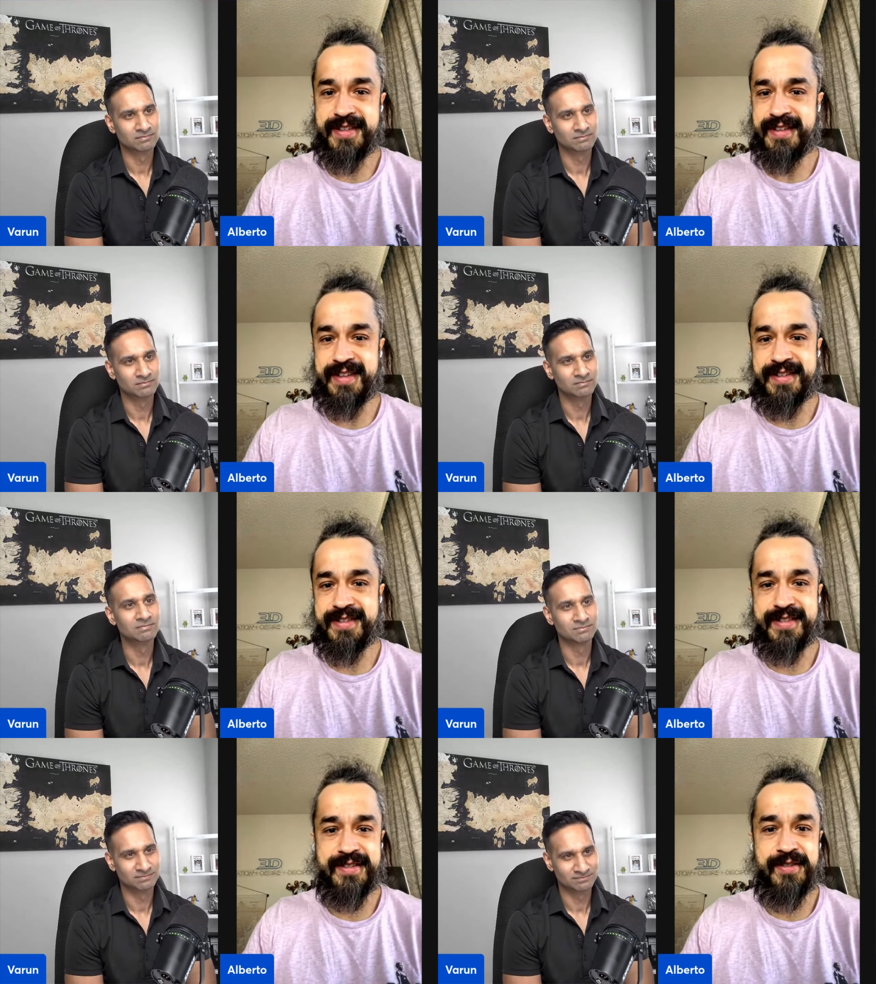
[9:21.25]
Speaker 1: It's like they
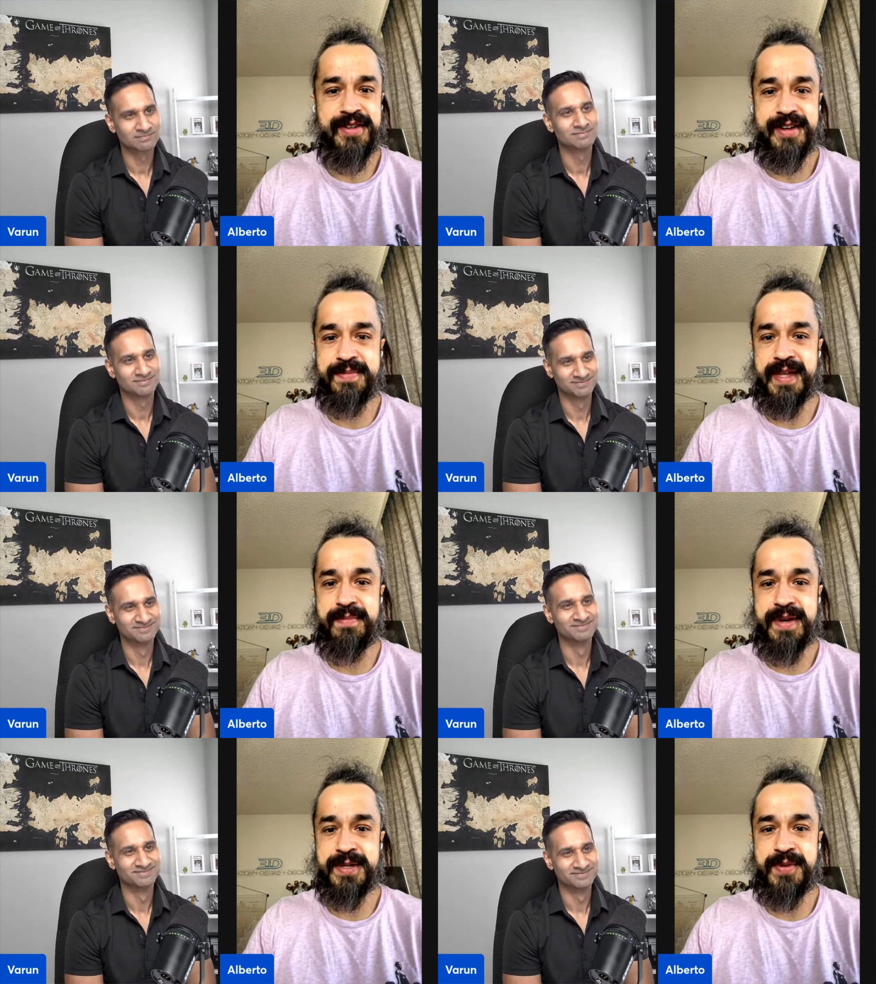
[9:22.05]
just go hit up
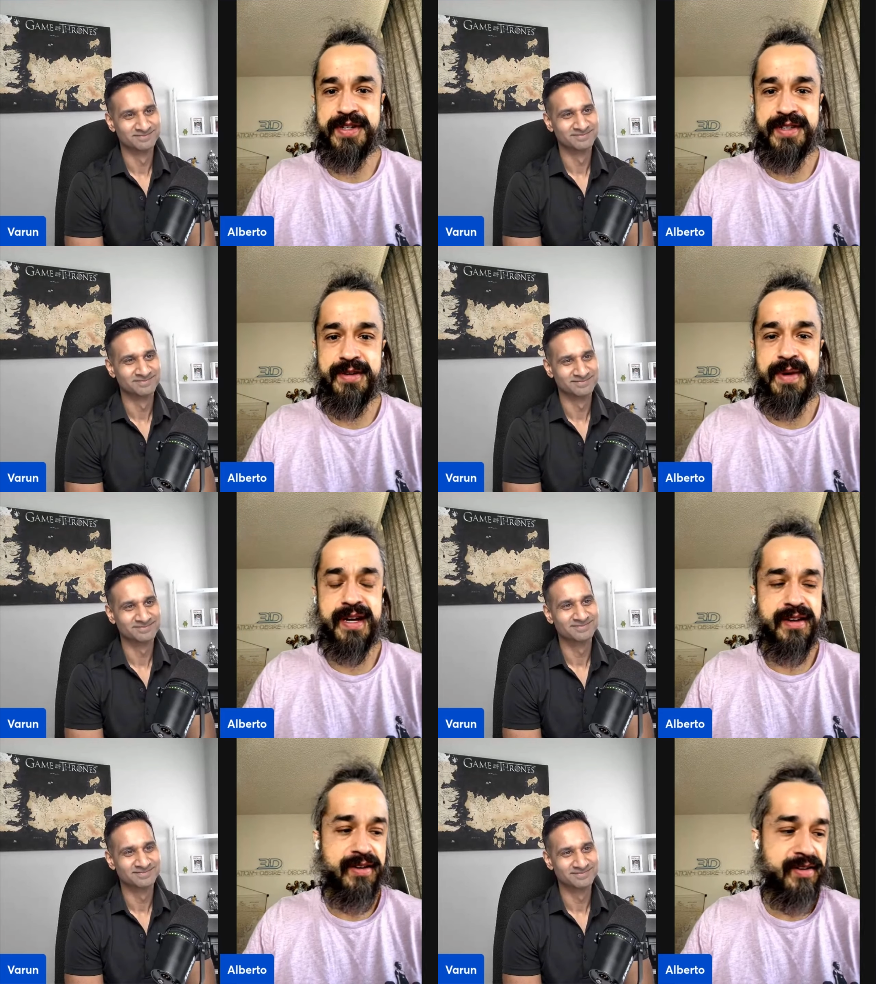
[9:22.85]
that bench press in their
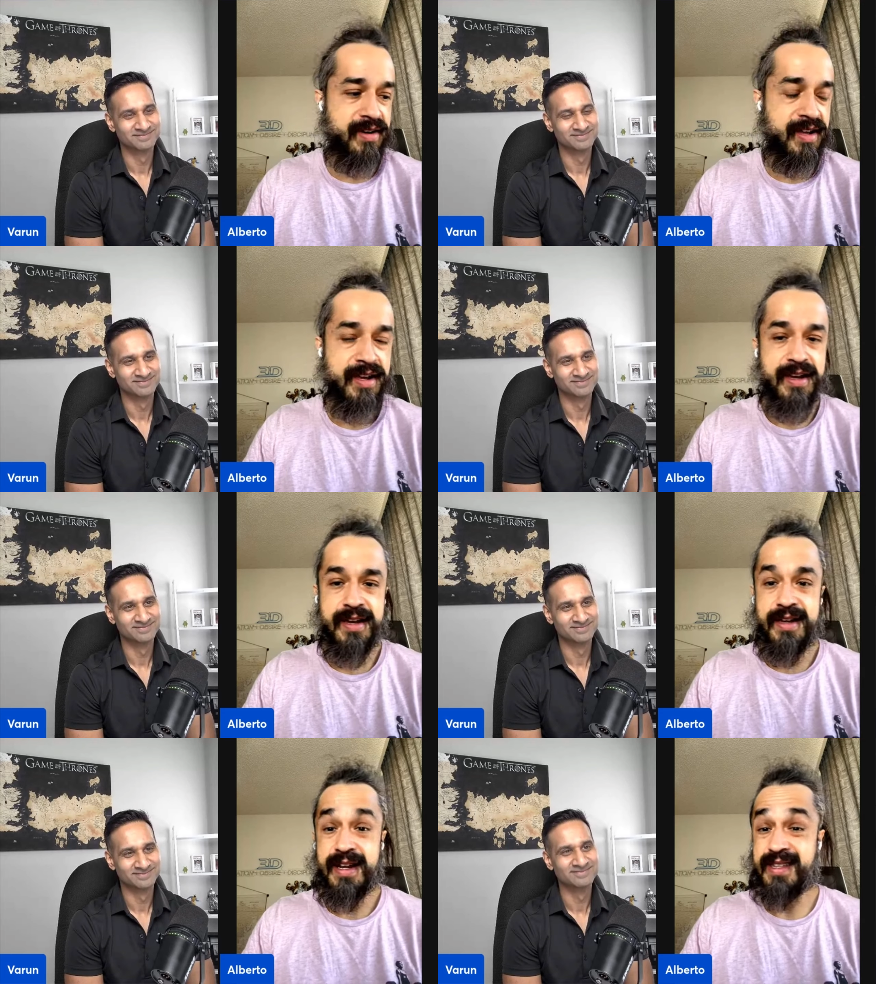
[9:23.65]
backyard.
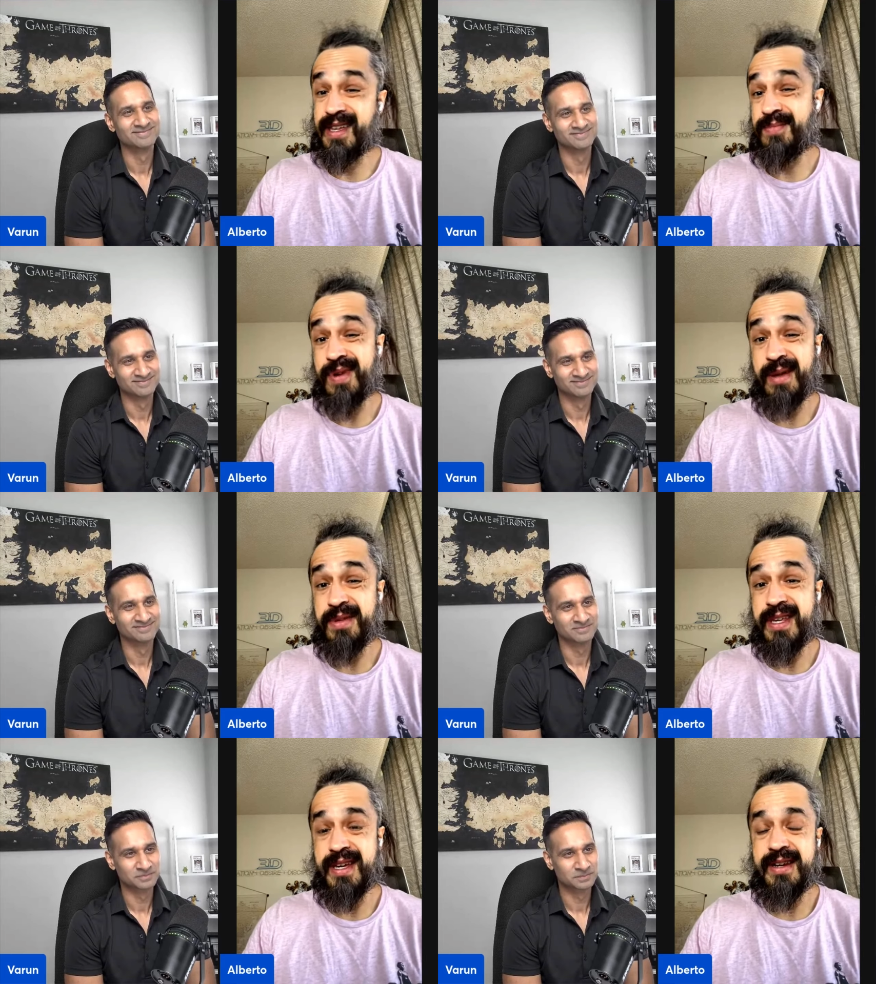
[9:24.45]
Like they
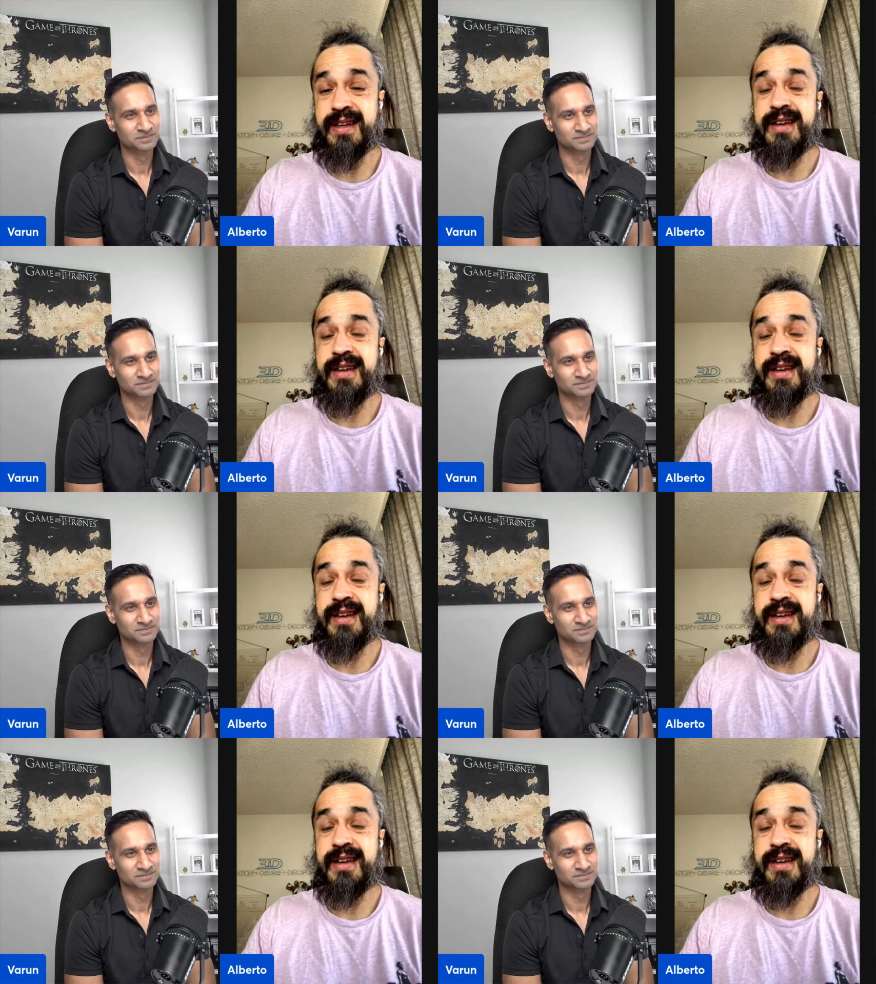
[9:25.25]
probably get